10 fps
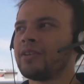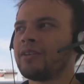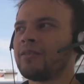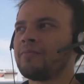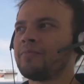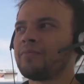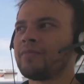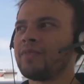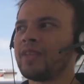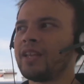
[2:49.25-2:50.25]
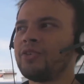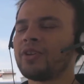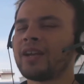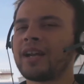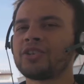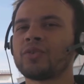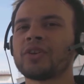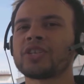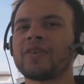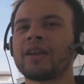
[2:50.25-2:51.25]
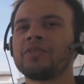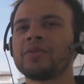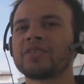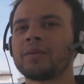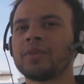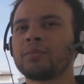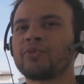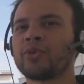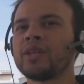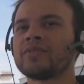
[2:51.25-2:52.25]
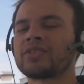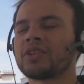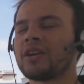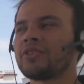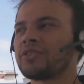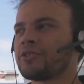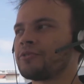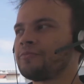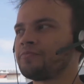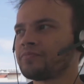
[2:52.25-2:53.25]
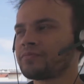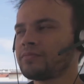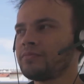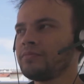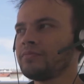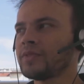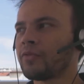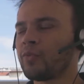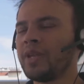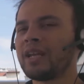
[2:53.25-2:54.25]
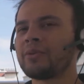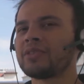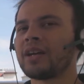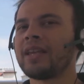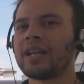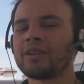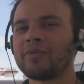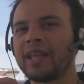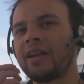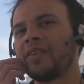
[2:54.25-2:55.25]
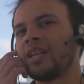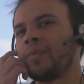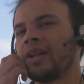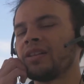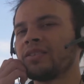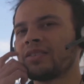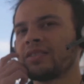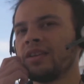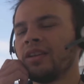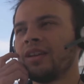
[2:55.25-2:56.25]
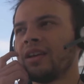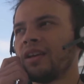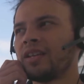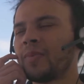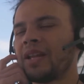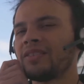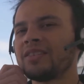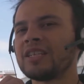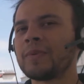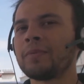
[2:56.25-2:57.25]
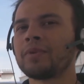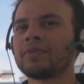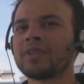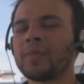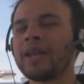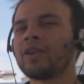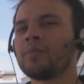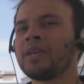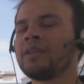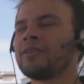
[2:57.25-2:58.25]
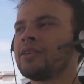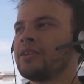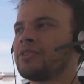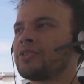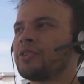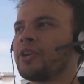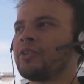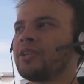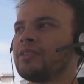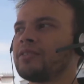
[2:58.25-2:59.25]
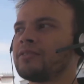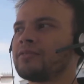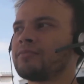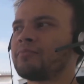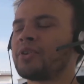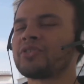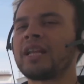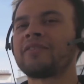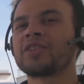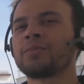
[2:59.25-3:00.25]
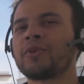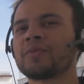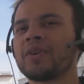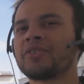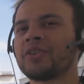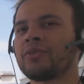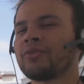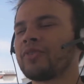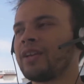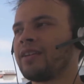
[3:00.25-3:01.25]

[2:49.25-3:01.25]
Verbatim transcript: Um, and you can kind of talk yourself out of doing something before you even start. So for me, I was lucky. I didn't really have any dependents, uh, dependencies, people depending on me. So the only person I have to support is myself.